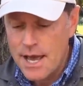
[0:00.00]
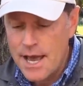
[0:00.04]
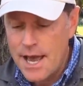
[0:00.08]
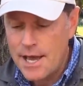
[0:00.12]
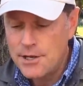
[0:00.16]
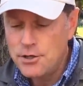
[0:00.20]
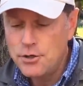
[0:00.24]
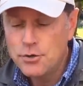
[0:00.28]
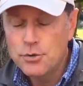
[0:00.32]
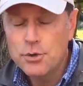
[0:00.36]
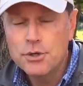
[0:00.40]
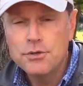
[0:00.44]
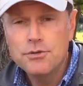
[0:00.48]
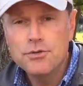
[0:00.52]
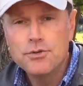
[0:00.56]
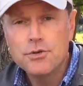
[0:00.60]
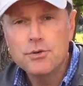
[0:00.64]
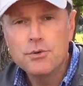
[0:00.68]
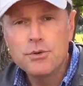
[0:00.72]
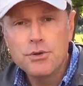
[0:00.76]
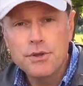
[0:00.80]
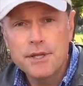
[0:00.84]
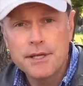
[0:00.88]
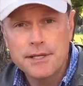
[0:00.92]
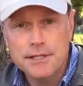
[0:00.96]
And you can
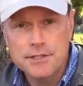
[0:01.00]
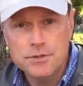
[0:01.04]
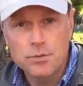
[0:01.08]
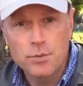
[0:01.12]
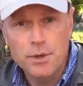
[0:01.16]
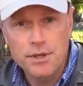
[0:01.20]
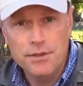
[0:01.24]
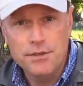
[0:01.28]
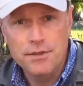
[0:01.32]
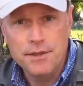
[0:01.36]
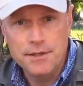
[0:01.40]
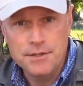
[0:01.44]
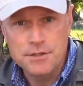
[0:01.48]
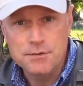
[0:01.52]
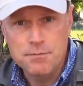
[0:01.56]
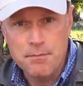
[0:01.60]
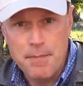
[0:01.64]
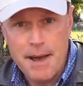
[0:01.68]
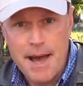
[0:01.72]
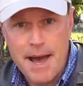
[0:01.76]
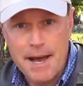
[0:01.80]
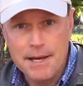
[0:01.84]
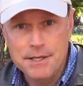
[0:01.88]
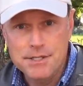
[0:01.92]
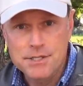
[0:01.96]
do things with this
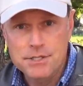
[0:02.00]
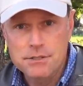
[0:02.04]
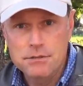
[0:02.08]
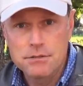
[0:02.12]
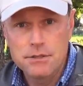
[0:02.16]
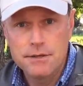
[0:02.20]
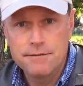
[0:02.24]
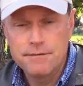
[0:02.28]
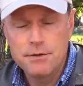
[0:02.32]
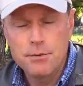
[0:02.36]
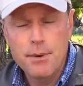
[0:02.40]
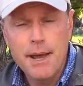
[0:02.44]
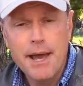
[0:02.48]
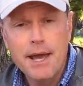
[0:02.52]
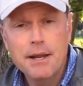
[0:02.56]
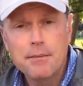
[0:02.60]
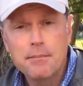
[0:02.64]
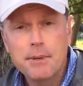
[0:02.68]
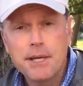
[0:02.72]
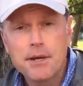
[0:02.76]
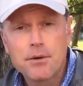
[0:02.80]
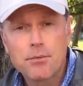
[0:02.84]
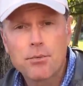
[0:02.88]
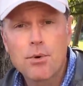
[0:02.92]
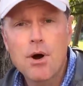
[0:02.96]
mass. If you hand
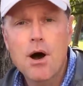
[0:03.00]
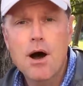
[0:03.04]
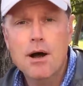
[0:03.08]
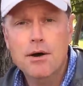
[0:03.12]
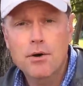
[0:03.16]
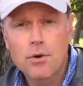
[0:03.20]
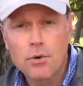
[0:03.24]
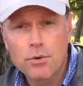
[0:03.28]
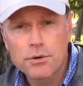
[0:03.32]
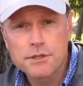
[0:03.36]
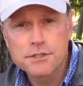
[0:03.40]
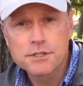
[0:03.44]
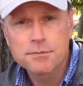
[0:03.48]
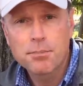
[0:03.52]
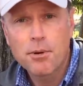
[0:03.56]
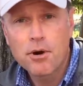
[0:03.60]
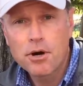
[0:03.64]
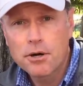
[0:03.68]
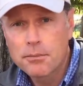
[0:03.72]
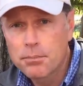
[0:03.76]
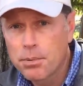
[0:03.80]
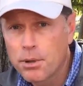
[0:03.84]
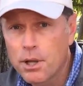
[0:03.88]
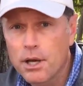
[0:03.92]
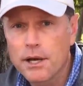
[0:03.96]
me a rock or a
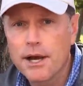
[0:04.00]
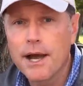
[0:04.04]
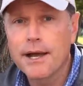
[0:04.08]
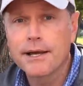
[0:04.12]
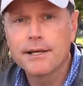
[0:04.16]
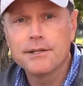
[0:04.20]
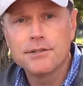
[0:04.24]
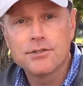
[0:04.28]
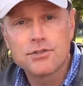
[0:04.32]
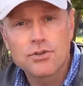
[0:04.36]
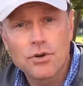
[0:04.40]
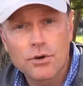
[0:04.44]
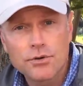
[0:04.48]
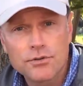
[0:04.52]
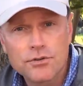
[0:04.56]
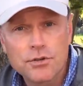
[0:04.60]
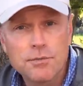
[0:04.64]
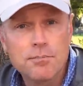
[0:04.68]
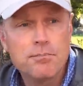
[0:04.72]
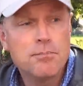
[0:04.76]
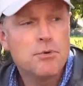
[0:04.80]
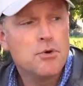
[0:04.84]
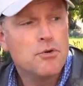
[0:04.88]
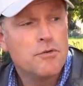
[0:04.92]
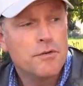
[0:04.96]
spark plug, I can start to
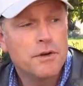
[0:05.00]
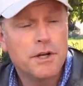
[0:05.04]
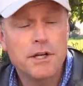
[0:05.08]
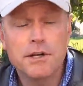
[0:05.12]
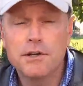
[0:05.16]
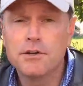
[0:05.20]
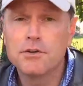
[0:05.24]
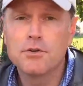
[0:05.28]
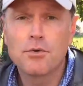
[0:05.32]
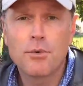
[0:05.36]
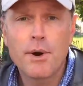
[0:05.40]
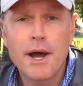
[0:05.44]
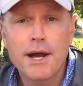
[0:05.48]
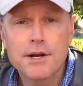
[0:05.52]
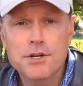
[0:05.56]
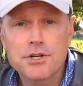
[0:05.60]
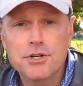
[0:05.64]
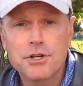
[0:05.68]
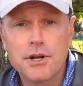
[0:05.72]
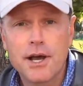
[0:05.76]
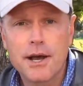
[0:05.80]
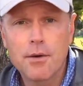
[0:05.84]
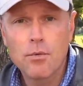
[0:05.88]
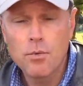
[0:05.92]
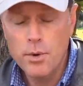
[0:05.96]
move it in a
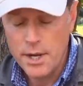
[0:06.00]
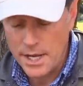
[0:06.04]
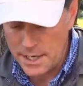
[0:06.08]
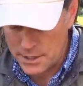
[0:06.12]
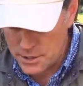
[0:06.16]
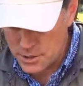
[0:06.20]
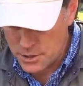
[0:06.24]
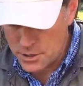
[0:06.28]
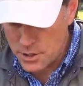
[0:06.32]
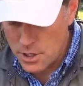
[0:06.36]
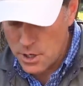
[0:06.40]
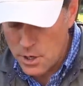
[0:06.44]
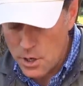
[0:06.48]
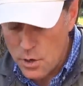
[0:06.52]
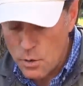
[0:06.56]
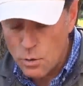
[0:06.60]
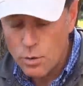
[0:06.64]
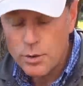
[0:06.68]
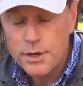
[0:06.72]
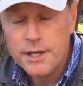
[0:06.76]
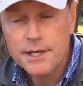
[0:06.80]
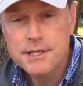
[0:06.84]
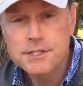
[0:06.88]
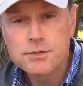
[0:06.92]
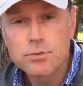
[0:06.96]
direction I wish.
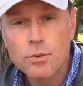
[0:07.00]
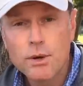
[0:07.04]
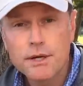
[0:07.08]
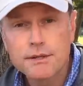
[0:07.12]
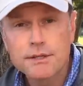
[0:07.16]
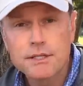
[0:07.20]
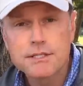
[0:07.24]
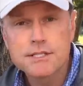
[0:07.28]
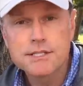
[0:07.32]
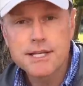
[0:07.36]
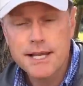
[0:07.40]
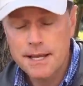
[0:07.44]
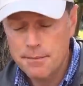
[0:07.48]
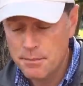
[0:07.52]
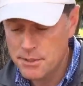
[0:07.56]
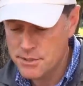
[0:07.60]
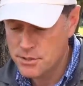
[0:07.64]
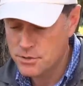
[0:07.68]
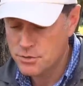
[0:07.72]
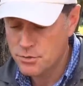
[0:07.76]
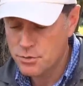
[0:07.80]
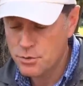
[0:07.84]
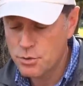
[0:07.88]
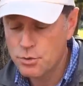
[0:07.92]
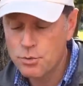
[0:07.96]
Well, guess what? The same is
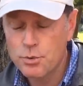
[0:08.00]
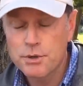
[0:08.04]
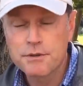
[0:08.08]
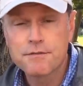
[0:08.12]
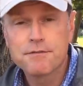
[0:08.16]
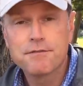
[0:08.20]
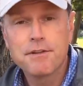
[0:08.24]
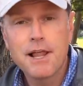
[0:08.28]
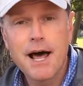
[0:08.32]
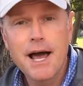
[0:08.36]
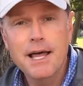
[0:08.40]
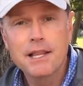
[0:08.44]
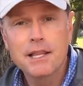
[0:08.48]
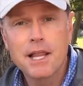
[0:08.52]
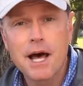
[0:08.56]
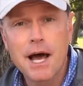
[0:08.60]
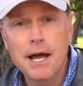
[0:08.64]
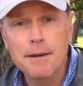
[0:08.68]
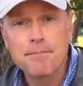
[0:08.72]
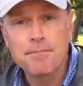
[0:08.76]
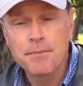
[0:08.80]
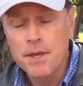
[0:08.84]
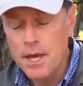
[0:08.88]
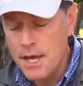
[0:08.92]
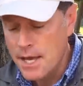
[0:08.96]
true with fly
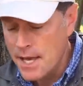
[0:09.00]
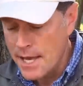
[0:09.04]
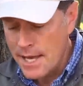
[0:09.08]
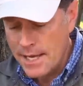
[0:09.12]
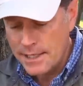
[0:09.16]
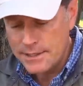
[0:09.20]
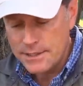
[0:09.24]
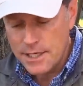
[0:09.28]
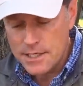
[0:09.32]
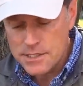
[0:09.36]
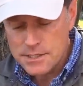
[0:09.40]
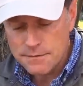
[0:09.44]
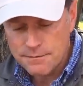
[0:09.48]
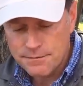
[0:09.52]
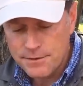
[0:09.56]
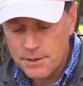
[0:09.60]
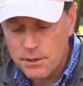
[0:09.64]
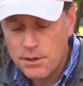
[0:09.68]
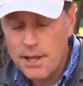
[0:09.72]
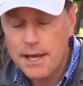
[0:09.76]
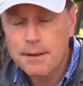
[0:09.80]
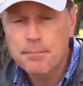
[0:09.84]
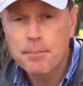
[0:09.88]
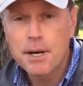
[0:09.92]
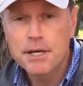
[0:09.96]
line. It doesn't feel
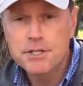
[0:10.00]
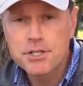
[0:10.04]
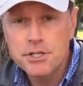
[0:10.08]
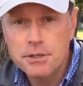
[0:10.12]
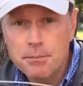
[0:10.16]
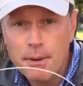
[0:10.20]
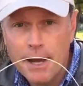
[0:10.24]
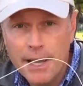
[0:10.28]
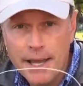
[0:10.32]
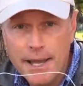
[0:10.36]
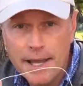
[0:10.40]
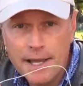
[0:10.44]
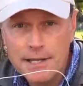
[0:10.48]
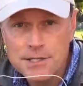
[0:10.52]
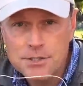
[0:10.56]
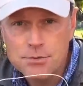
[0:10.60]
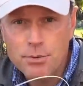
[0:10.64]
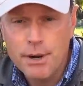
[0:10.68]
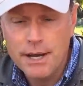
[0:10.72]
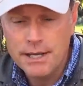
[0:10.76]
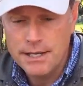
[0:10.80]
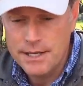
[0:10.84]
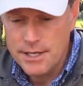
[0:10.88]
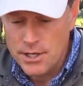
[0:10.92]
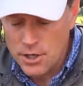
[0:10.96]
like much in my hands
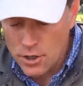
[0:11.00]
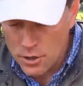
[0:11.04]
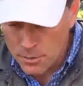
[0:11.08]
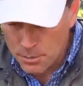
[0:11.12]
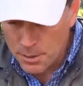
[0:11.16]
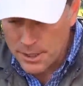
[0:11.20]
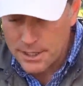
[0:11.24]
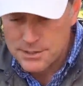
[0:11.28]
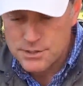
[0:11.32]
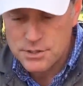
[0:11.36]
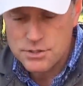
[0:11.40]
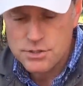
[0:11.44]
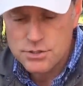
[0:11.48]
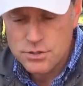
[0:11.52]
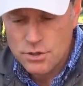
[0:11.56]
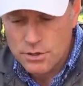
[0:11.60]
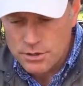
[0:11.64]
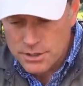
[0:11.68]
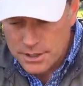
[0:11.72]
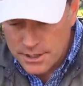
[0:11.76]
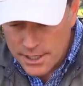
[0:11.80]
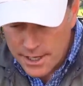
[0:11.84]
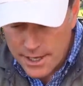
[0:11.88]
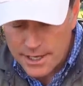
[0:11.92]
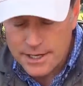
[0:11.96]
right here, but as you start
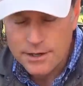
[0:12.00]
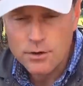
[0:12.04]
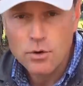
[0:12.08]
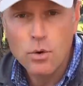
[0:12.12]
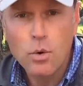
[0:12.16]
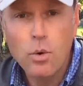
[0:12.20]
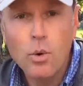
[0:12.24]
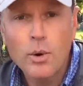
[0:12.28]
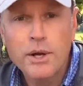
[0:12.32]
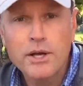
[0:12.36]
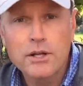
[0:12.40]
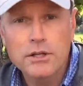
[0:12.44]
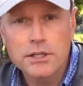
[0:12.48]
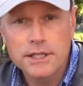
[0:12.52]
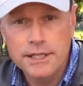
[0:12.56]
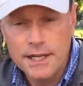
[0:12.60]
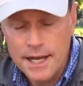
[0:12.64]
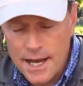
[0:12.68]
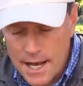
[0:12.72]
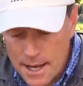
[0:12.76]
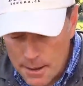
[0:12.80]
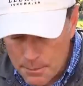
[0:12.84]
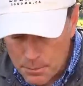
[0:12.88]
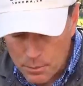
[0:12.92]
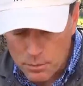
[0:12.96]
to kind of coil it
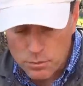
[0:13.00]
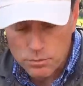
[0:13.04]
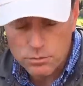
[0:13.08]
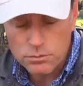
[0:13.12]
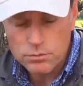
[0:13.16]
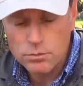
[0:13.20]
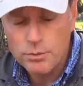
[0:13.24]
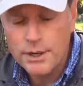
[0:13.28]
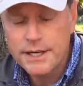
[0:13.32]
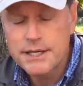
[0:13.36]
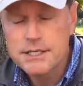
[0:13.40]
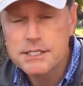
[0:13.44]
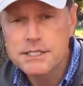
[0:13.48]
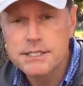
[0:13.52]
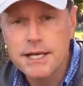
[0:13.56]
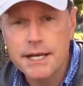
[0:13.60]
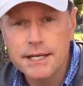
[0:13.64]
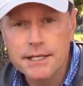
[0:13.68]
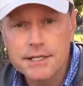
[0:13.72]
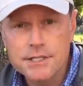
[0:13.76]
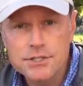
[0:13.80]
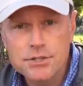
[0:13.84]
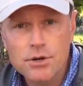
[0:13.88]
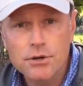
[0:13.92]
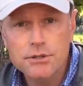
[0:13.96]
up, ooh, wait a
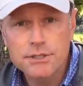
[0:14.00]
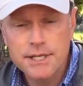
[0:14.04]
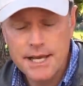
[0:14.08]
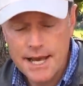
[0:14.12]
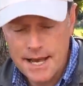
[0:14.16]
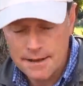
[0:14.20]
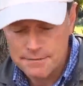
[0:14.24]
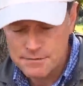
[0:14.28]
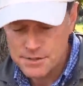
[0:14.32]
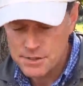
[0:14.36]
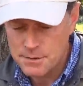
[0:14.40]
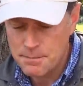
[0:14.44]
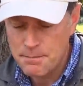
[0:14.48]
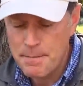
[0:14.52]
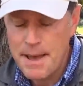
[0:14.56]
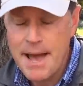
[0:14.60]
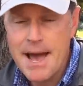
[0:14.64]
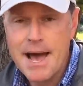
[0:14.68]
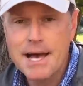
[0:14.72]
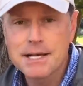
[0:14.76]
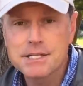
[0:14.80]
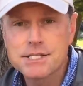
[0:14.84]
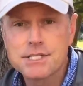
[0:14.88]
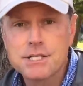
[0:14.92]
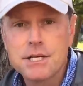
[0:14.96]
sec, you start to have some
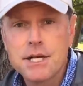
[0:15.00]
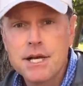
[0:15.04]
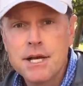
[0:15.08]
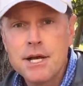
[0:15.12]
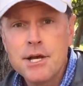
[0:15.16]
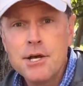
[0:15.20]
mass.